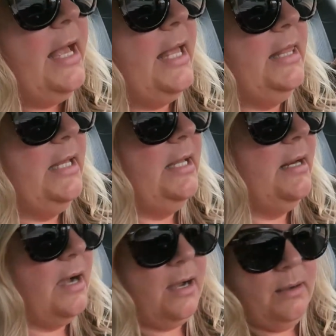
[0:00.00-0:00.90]
And
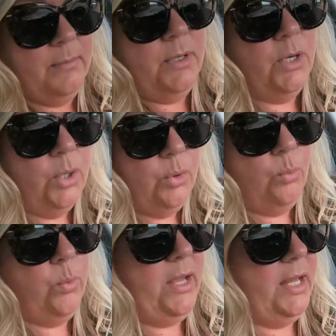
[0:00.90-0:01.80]
then
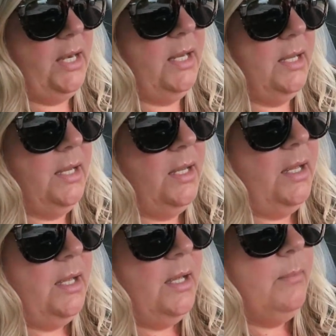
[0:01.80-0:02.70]
um,
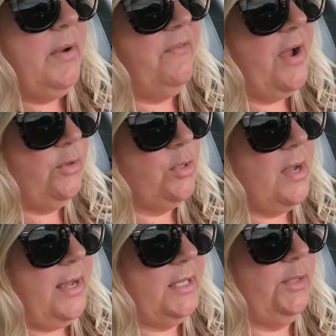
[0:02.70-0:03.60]
when my father-in-law
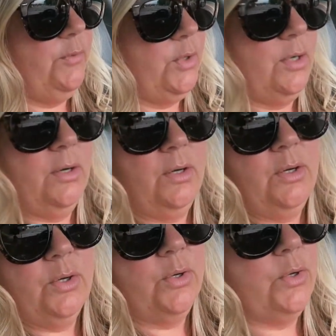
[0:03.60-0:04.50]
asked for
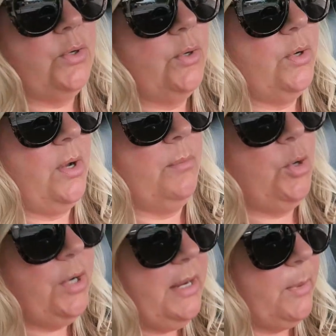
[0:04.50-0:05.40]
um,
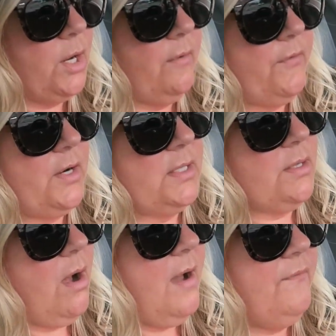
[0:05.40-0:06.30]
creamer for his
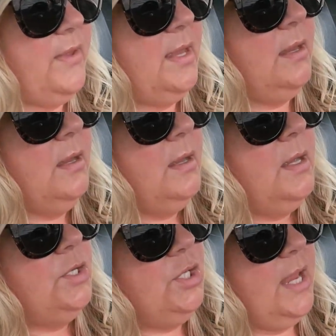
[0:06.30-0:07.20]
coffee,
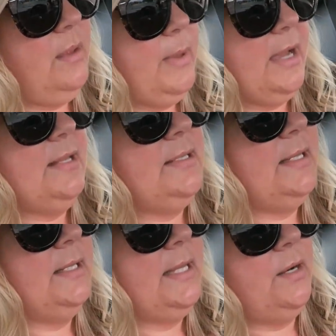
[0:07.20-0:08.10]
she came back and
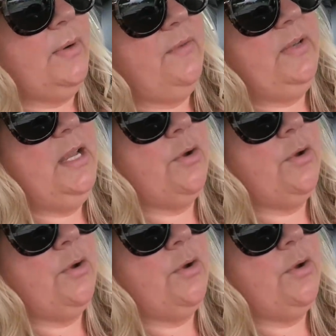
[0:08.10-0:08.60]
said that they don't have any